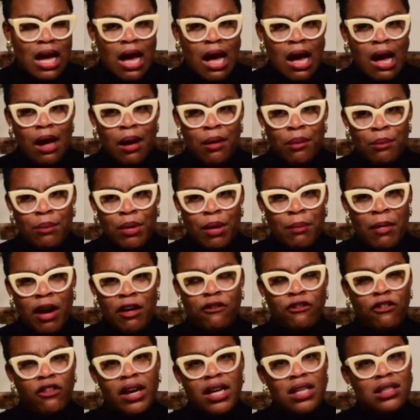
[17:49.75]
But my
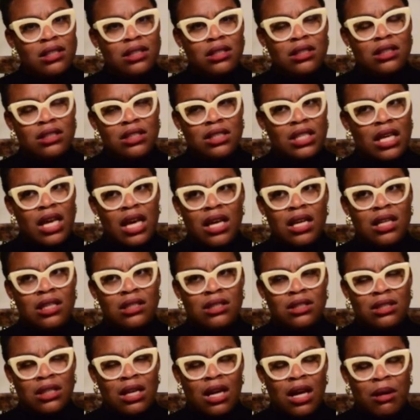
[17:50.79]
friend
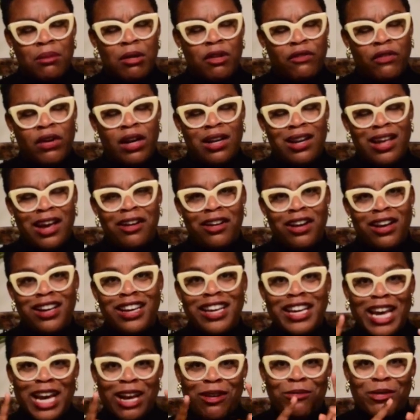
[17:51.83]
says, my friend
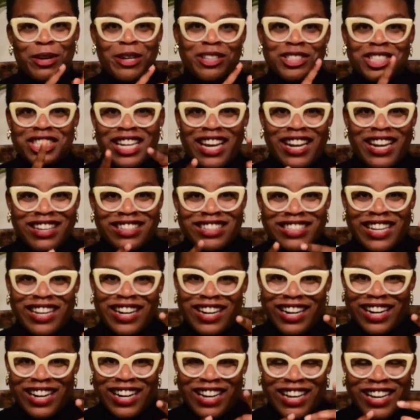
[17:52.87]
Erica Gabriel, shout out to
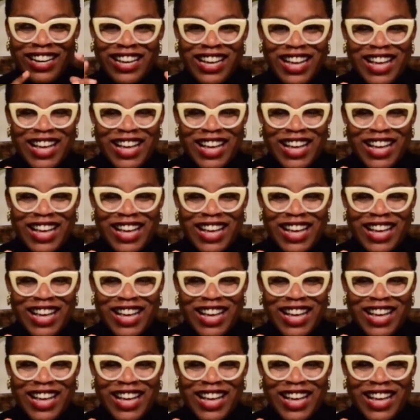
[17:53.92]
her,